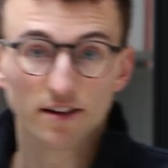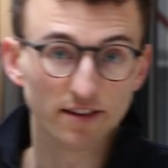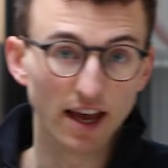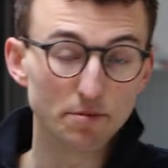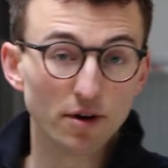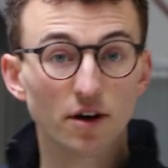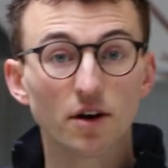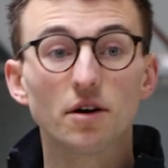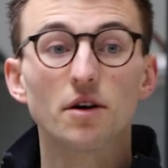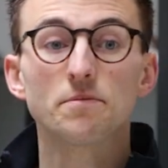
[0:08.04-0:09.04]
tape
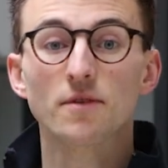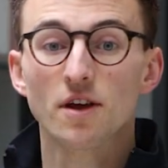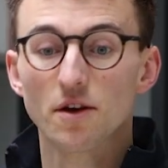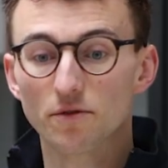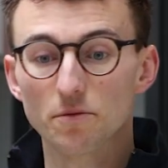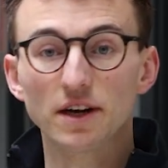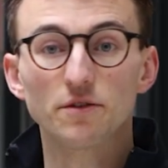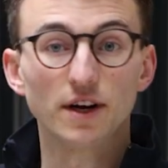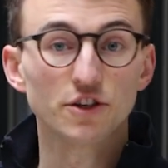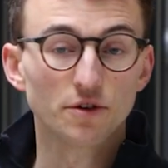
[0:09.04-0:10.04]
from
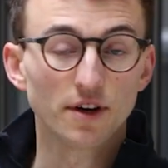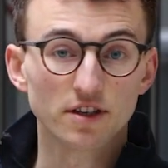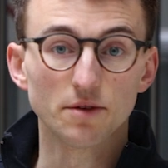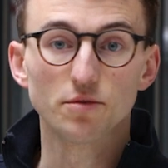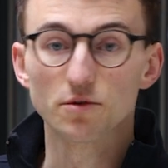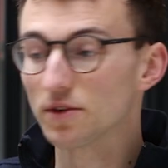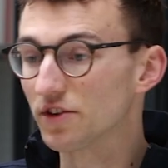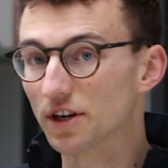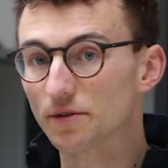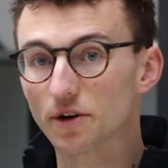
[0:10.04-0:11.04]
manufacturer as input
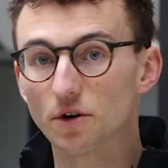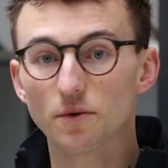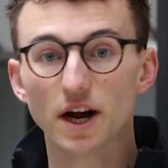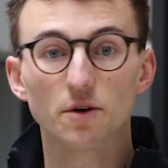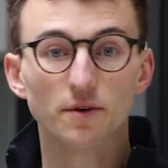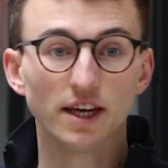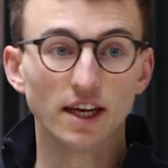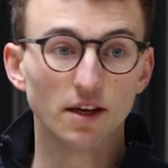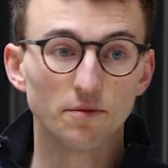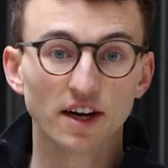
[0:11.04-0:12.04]
material where
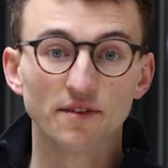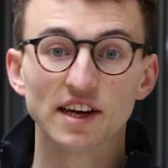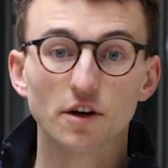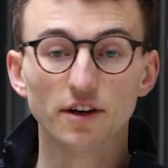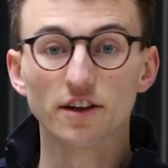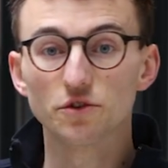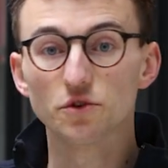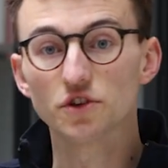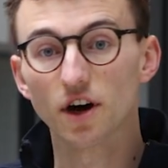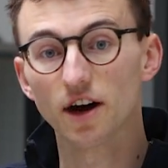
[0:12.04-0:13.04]
we cut it to
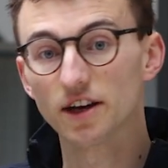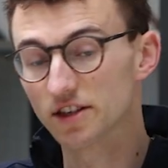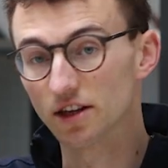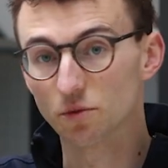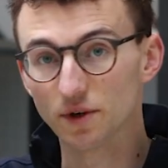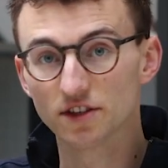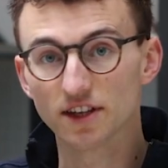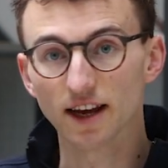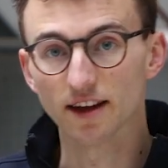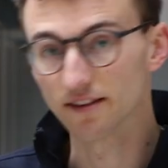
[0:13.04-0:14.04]
size and we
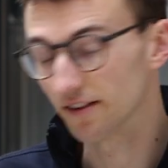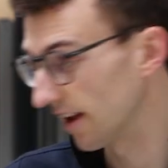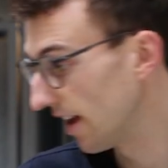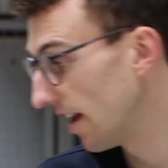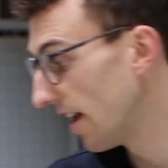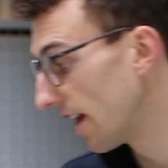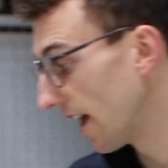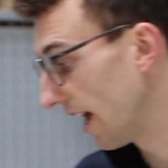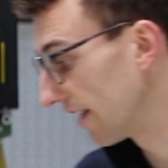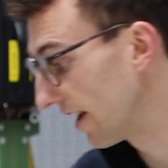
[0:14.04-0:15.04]
stack it.
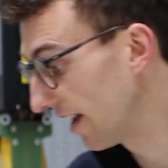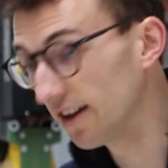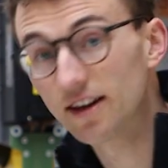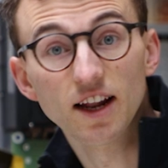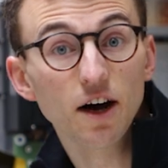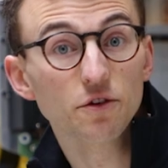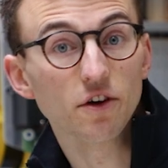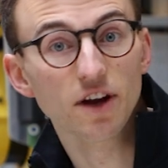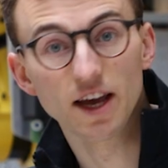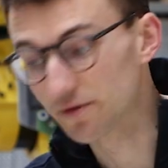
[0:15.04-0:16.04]
And then in an
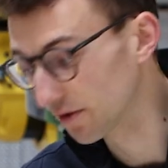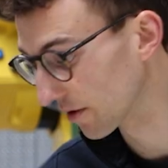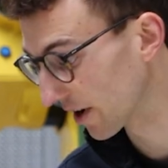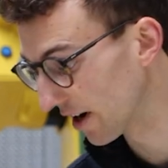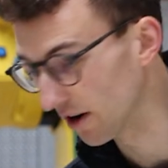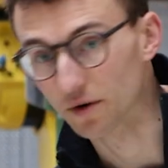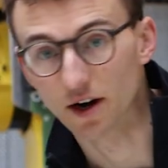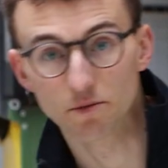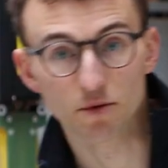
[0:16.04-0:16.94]
autoclave or a